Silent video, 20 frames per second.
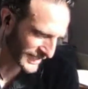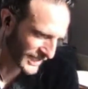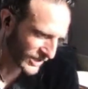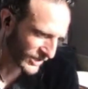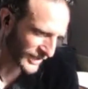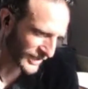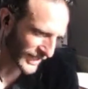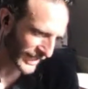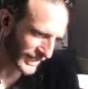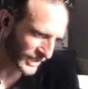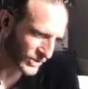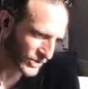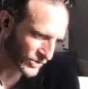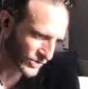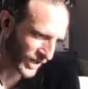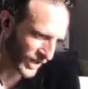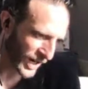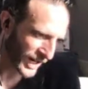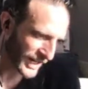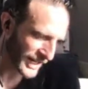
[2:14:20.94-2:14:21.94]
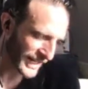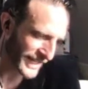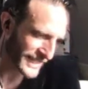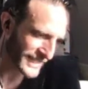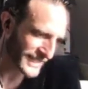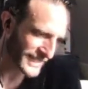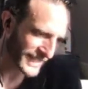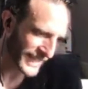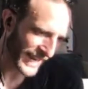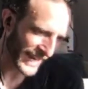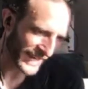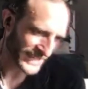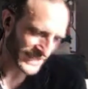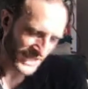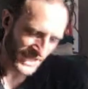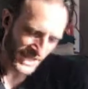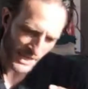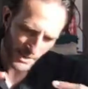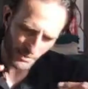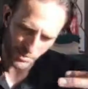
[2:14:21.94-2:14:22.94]
of the deal that is struck is
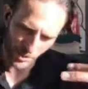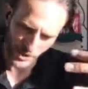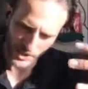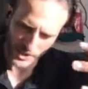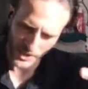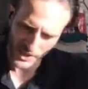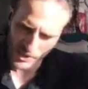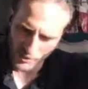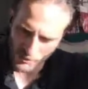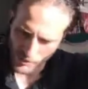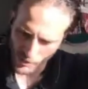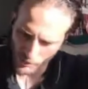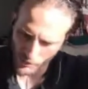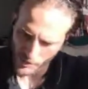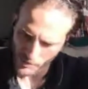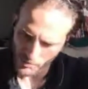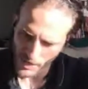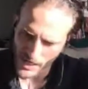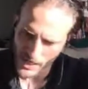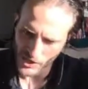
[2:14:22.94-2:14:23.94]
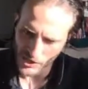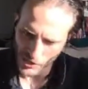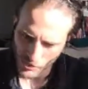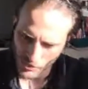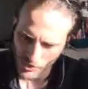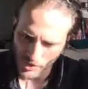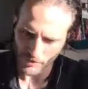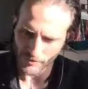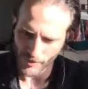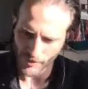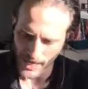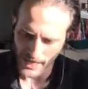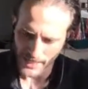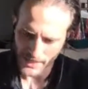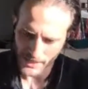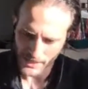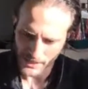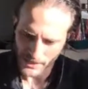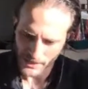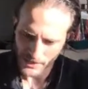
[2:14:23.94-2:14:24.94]
that Brazil will remain
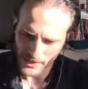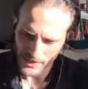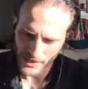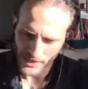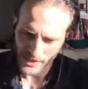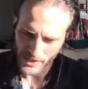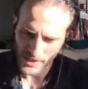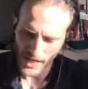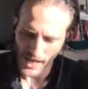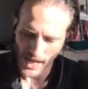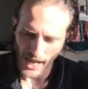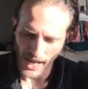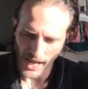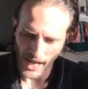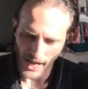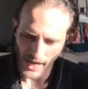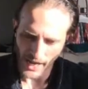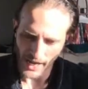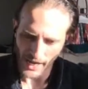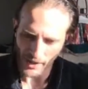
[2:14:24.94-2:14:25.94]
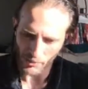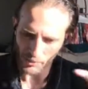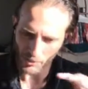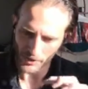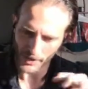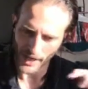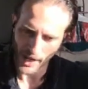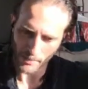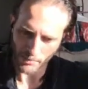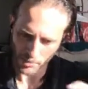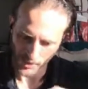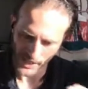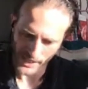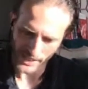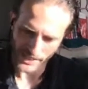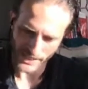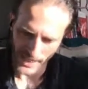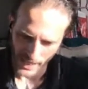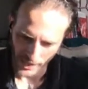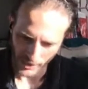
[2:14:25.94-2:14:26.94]
unified. It will not
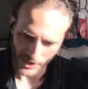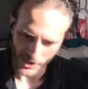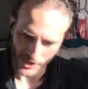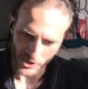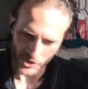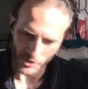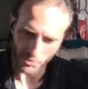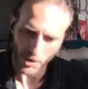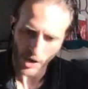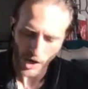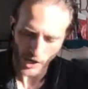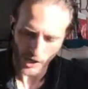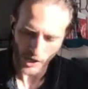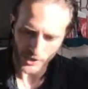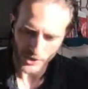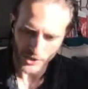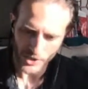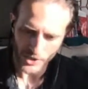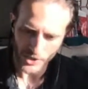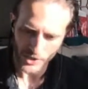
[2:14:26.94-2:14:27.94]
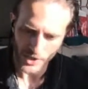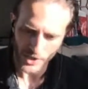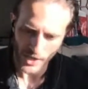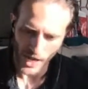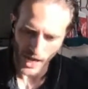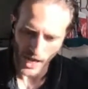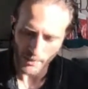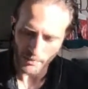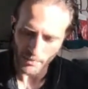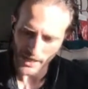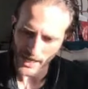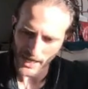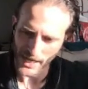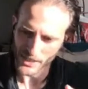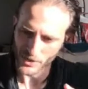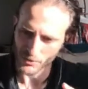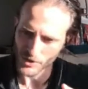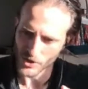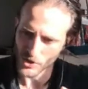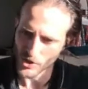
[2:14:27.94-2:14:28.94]
break down into parts, but
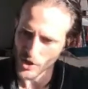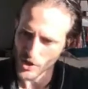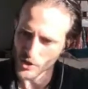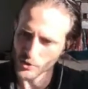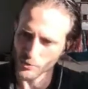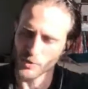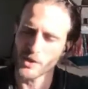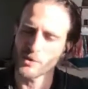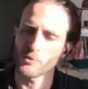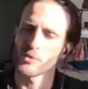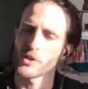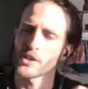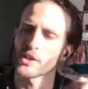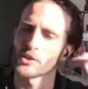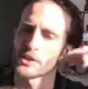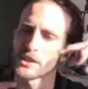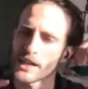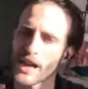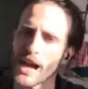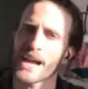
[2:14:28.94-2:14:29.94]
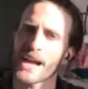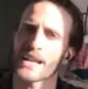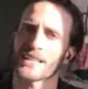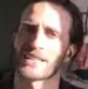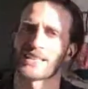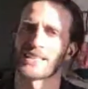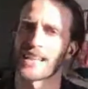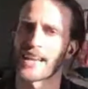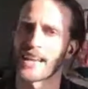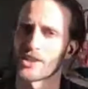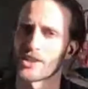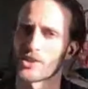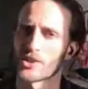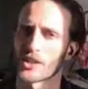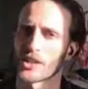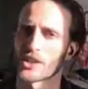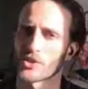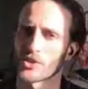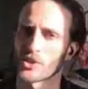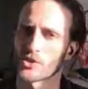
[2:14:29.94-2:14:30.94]
as a result, we will not
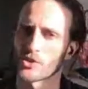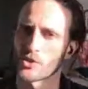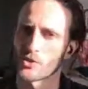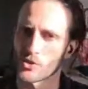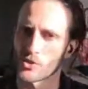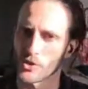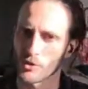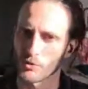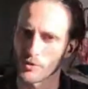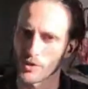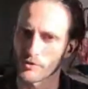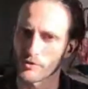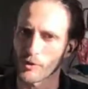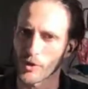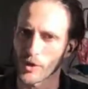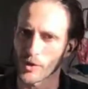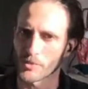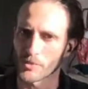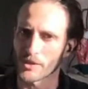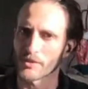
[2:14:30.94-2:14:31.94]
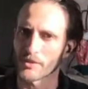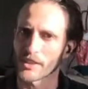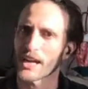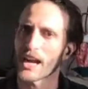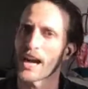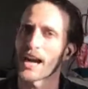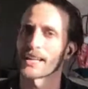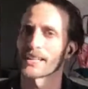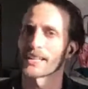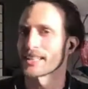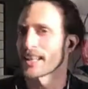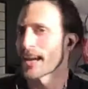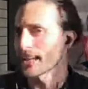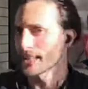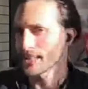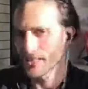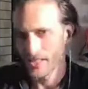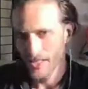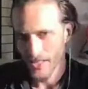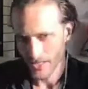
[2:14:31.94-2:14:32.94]
engage in institutional reforms of the kind
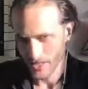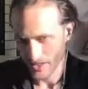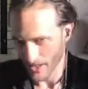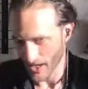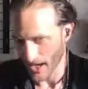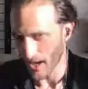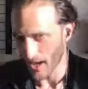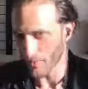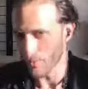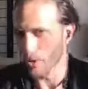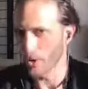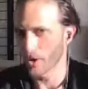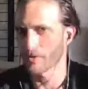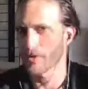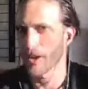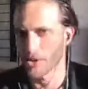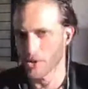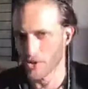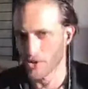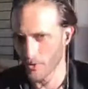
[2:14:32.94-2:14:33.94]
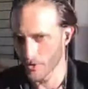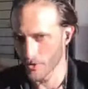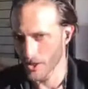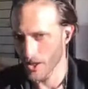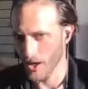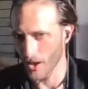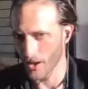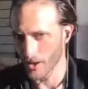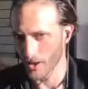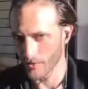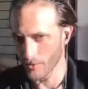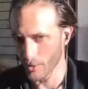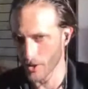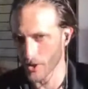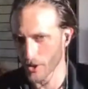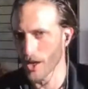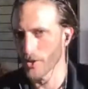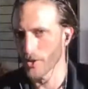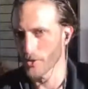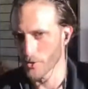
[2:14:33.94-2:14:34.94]
that Bonifacio was calling
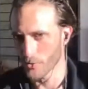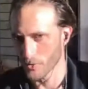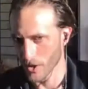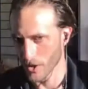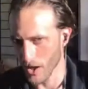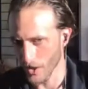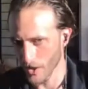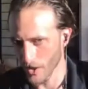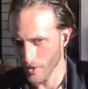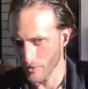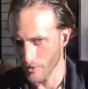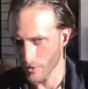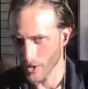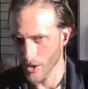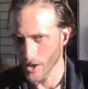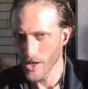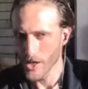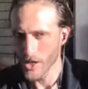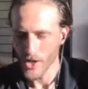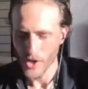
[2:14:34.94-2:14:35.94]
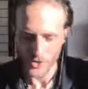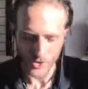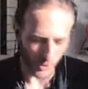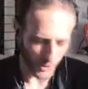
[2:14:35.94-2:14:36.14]
for and others were calling for.